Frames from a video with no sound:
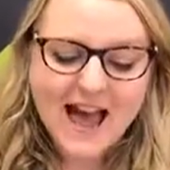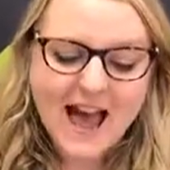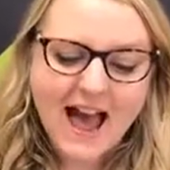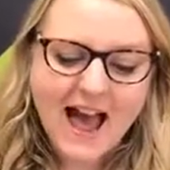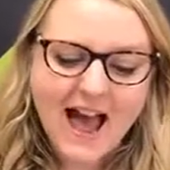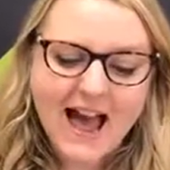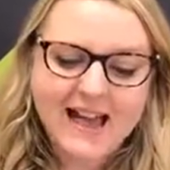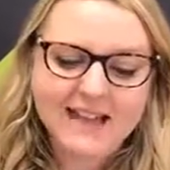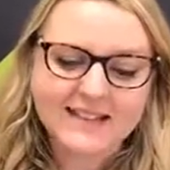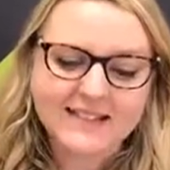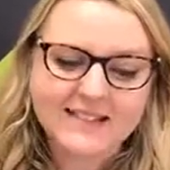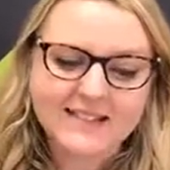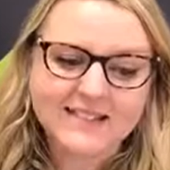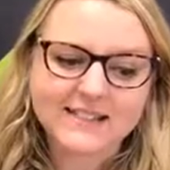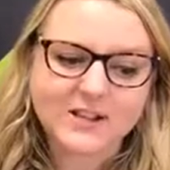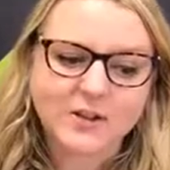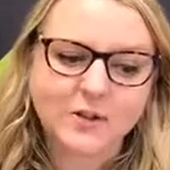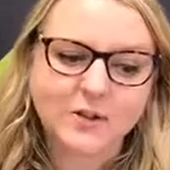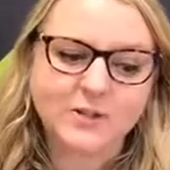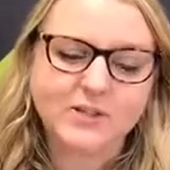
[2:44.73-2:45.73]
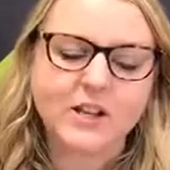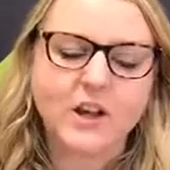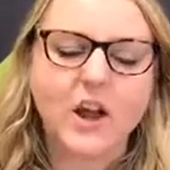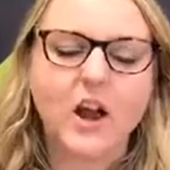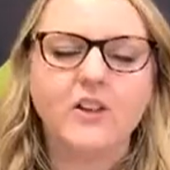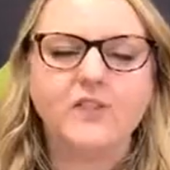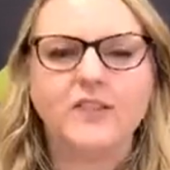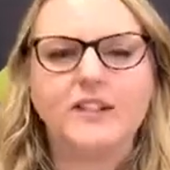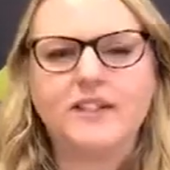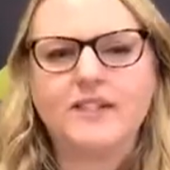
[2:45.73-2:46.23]
and also
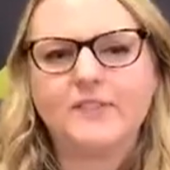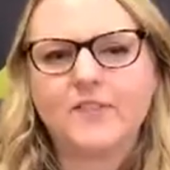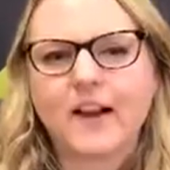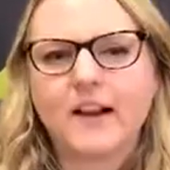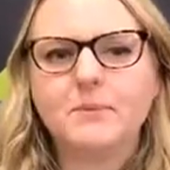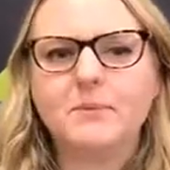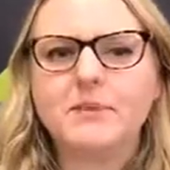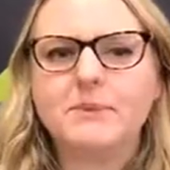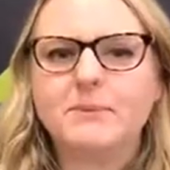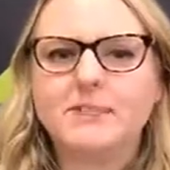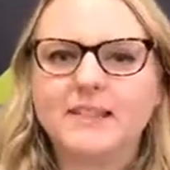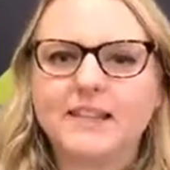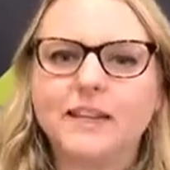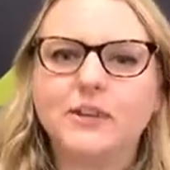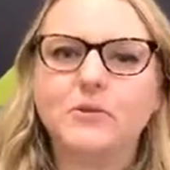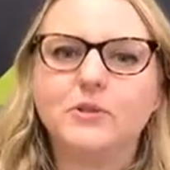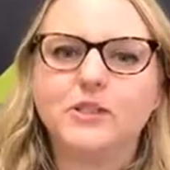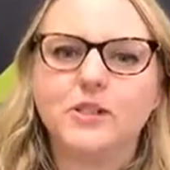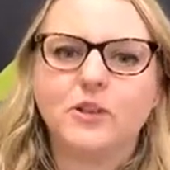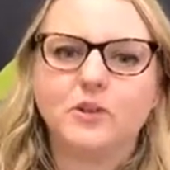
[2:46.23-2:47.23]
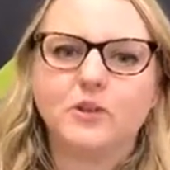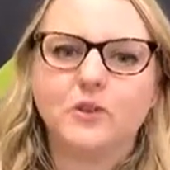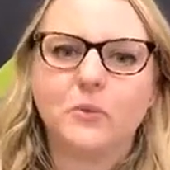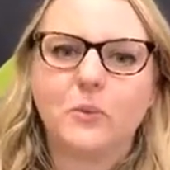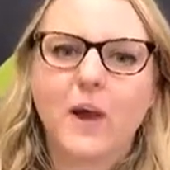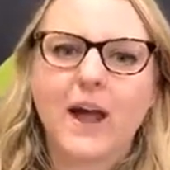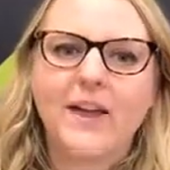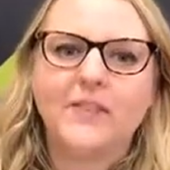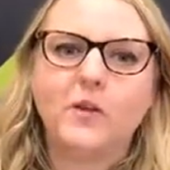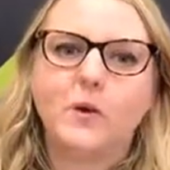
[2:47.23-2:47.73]
hopefully develop some skills along the
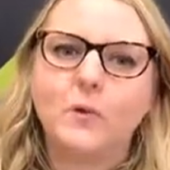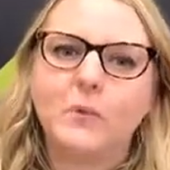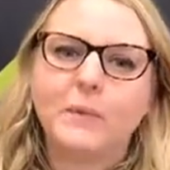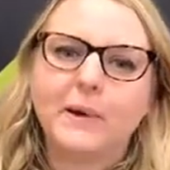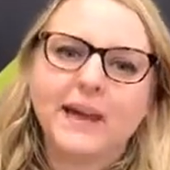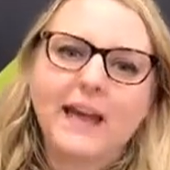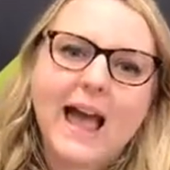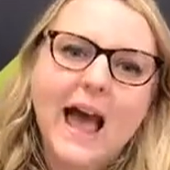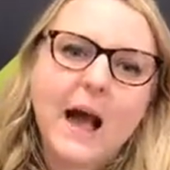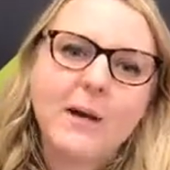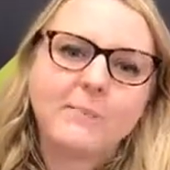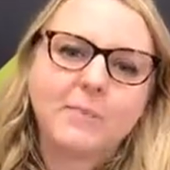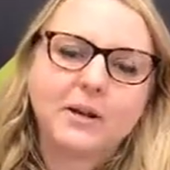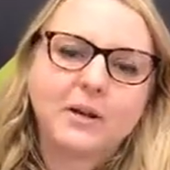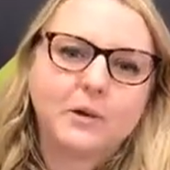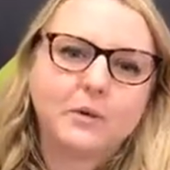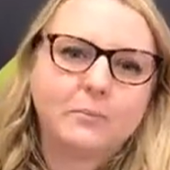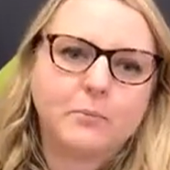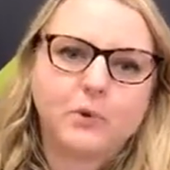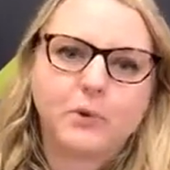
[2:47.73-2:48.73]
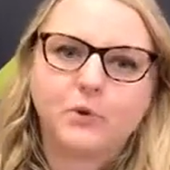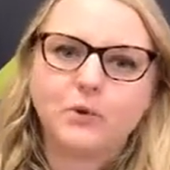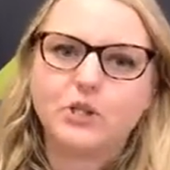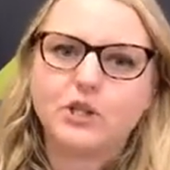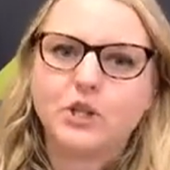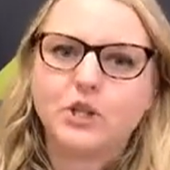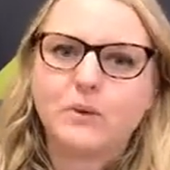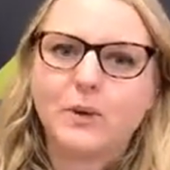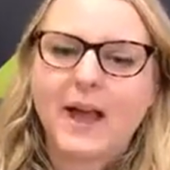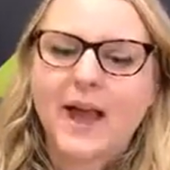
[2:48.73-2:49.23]
way that will be applicable
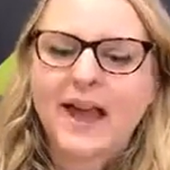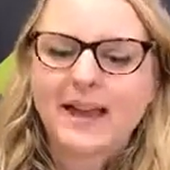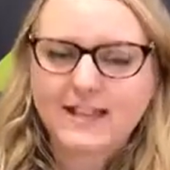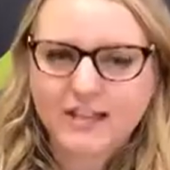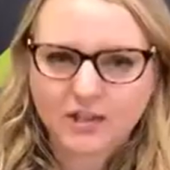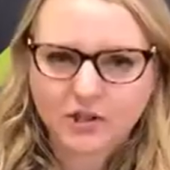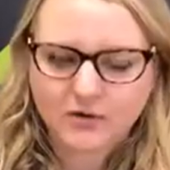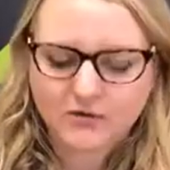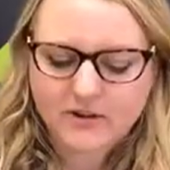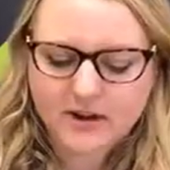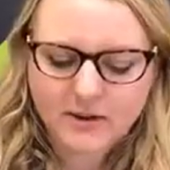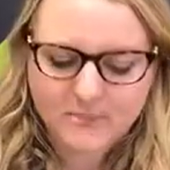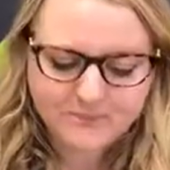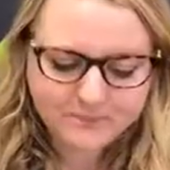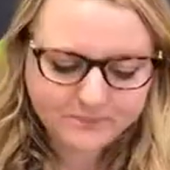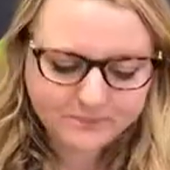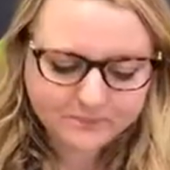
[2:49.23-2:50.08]
to any career.